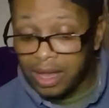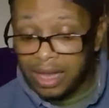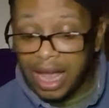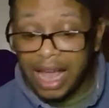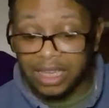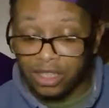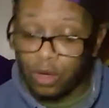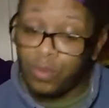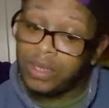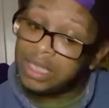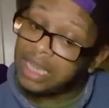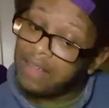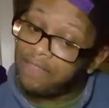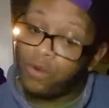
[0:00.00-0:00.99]
yeah, so we
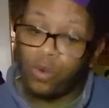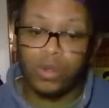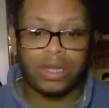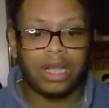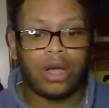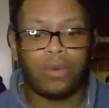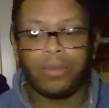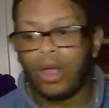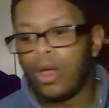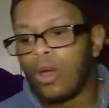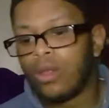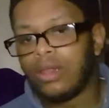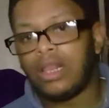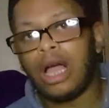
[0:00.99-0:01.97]
skip forward now.
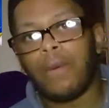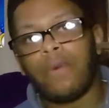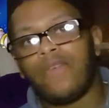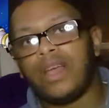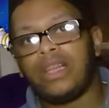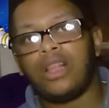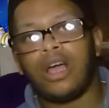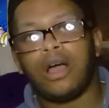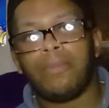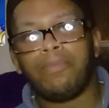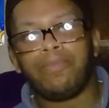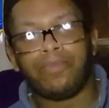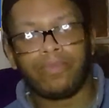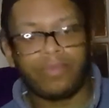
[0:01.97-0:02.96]
Now we're
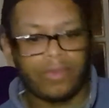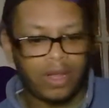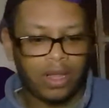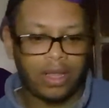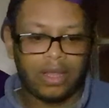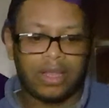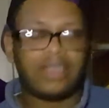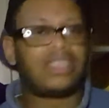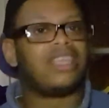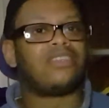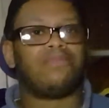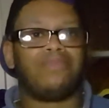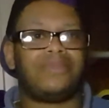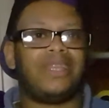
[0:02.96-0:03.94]
in
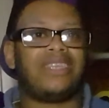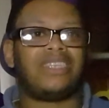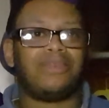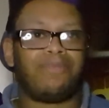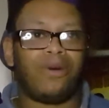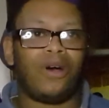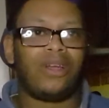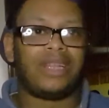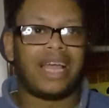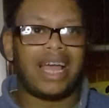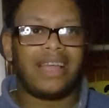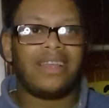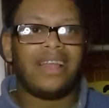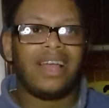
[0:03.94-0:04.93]
this is a part
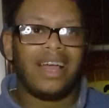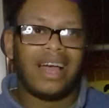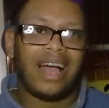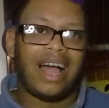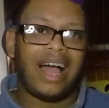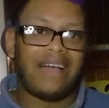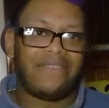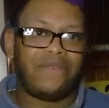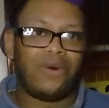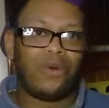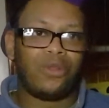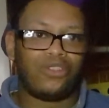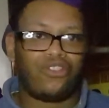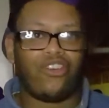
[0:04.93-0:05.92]
that I
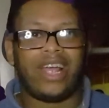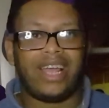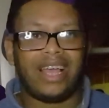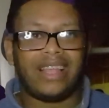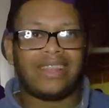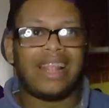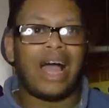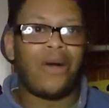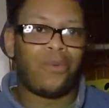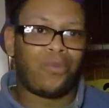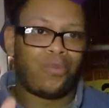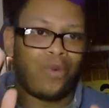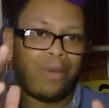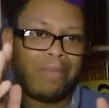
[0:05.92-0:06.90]
thought was great.
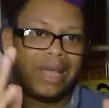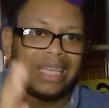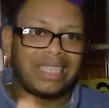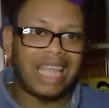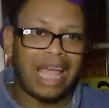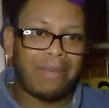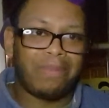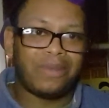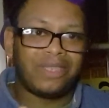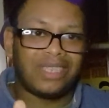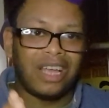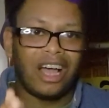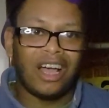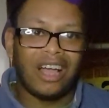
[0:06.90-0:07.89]
Now we're mixing
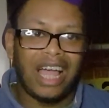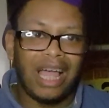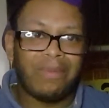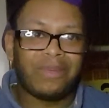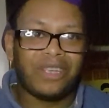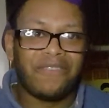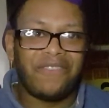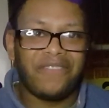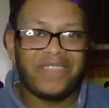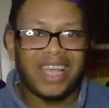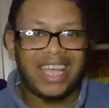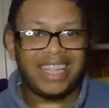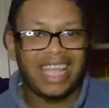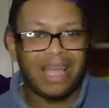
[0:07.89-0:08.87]
episode
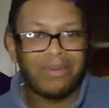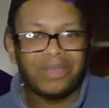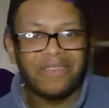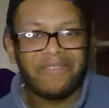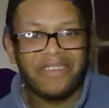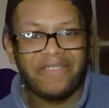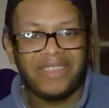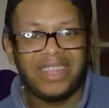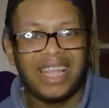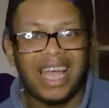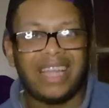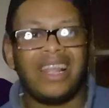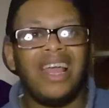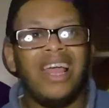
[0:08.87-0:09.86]
58 to episode
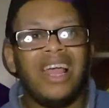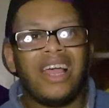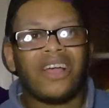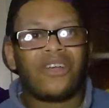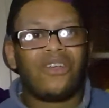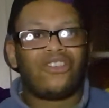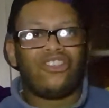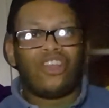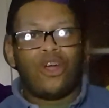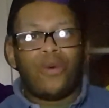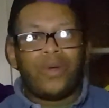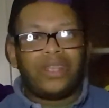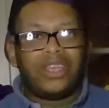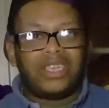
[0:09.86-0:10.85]
59, because you
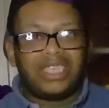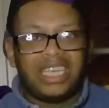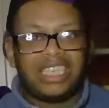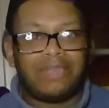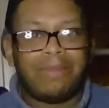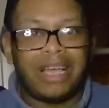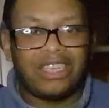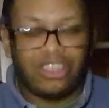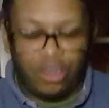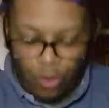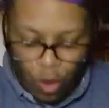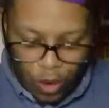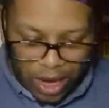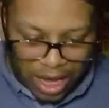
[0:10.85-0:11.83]
know when you see Zamasu
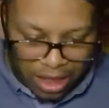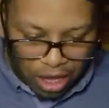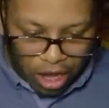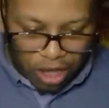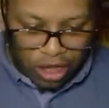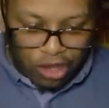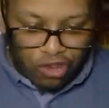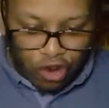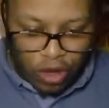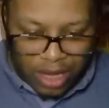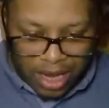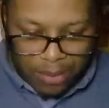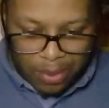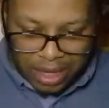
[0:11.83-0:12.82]
walk in the
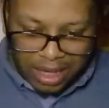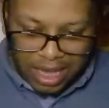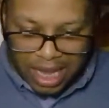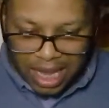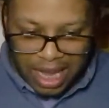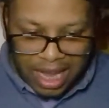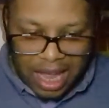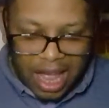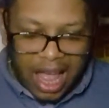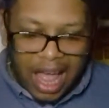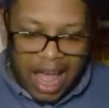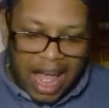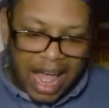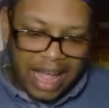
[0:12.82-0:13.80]
trolley with the tea,
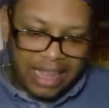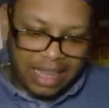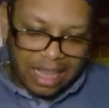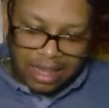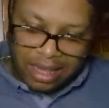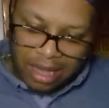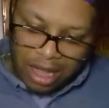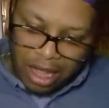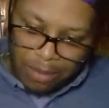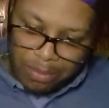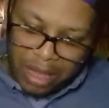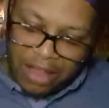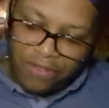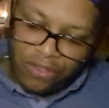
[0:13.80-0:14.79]
and
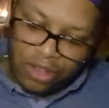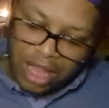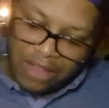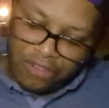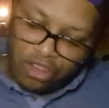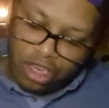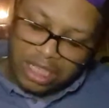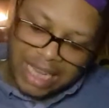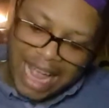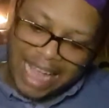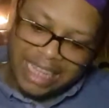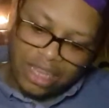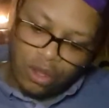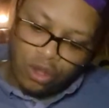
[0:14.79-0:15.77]
they've just
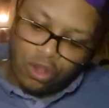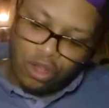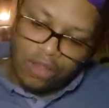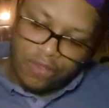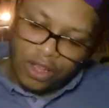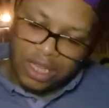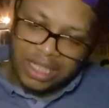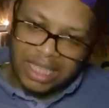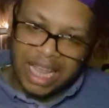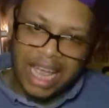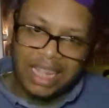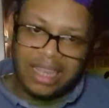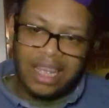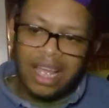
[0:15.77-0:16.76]
landed on Universe
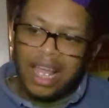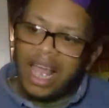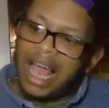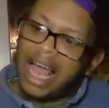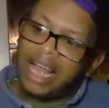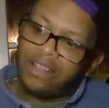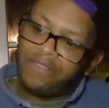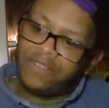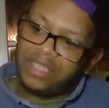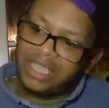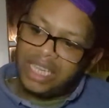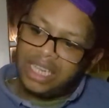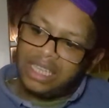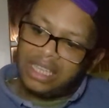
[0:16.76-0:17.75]
10, and
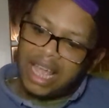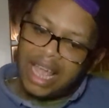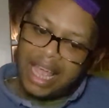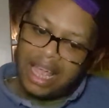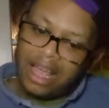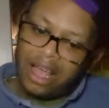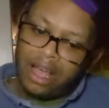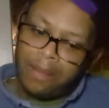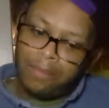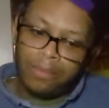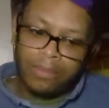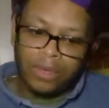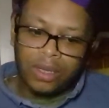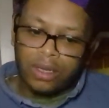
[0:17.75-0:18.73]
obviously their
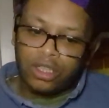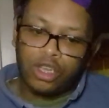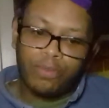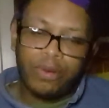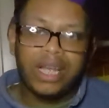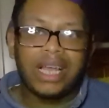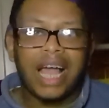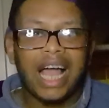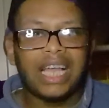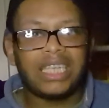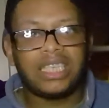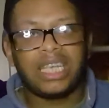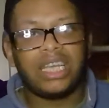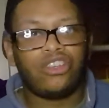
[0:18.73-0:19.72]
Supreme
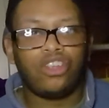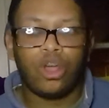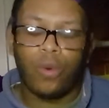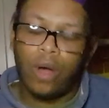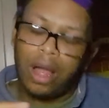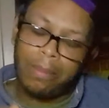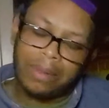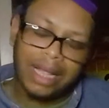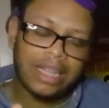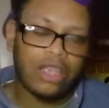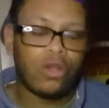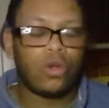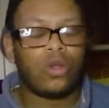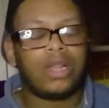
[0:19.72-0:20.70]
Kai says, you know what, I'm glad
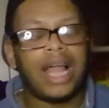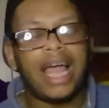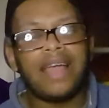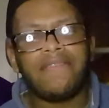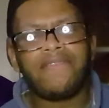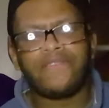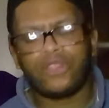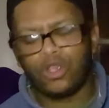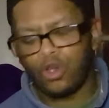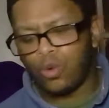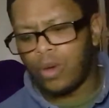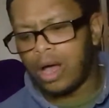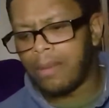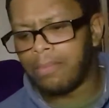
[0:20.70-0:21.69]
that you're alive,
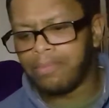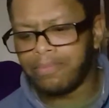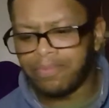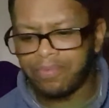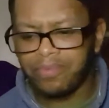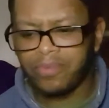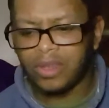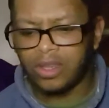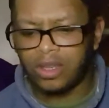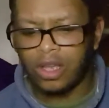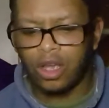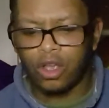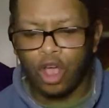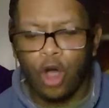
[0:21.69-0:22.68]
to
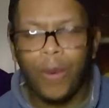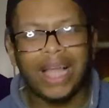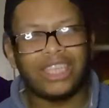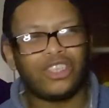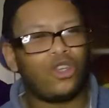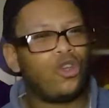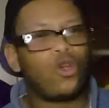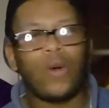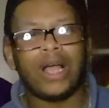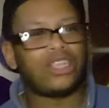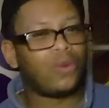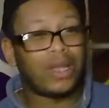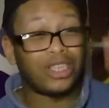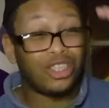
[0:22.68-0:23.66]
Goatsu.
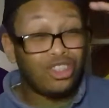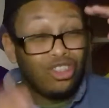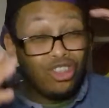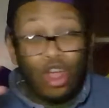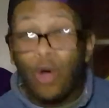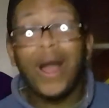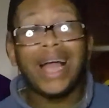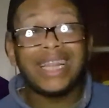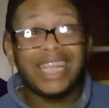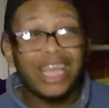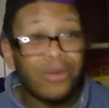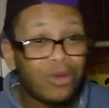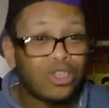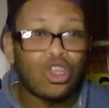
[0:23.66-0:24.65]
Goatsu has no
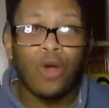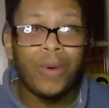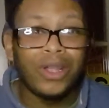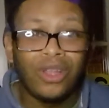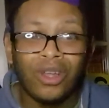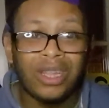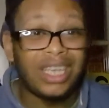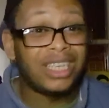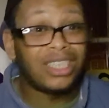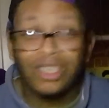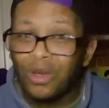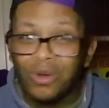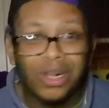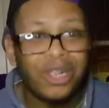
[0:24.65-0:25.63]
idea what's going on. He's
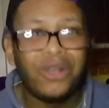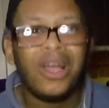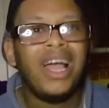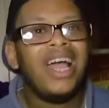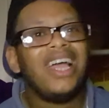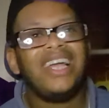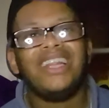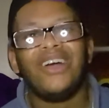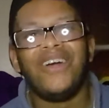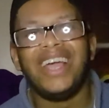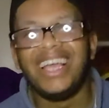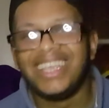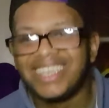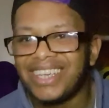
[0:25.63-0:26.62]
so cool. You know,
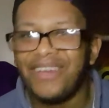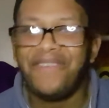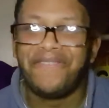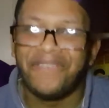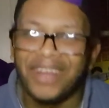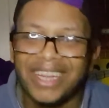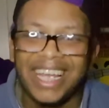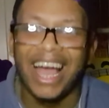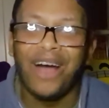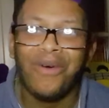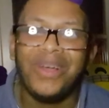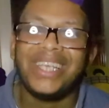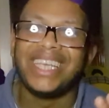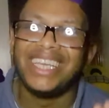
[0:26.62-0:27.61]
he's so funny.
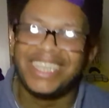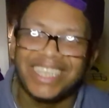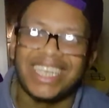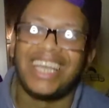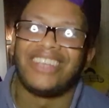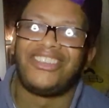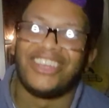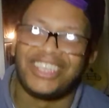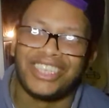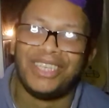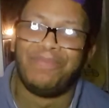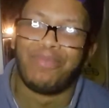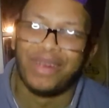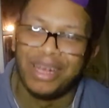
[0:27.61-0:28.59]
How is he such a
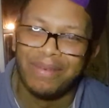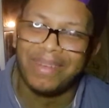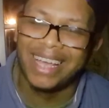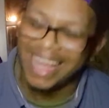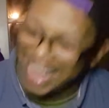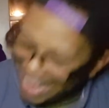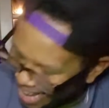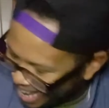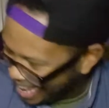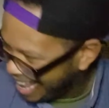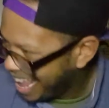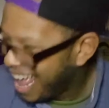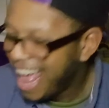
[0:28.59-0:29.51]
Supreme Kai?